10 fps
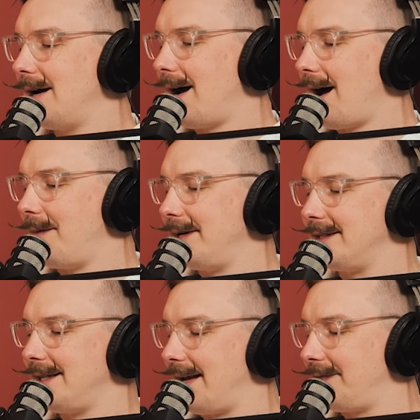And
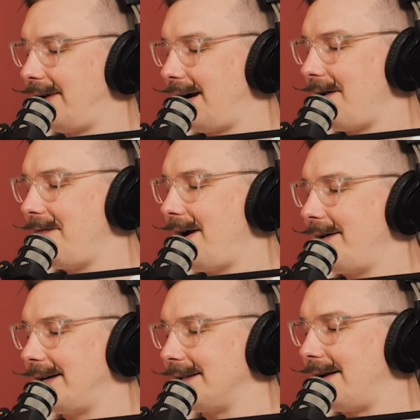it's very,
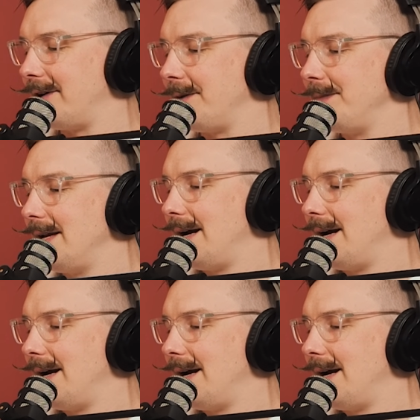very clever.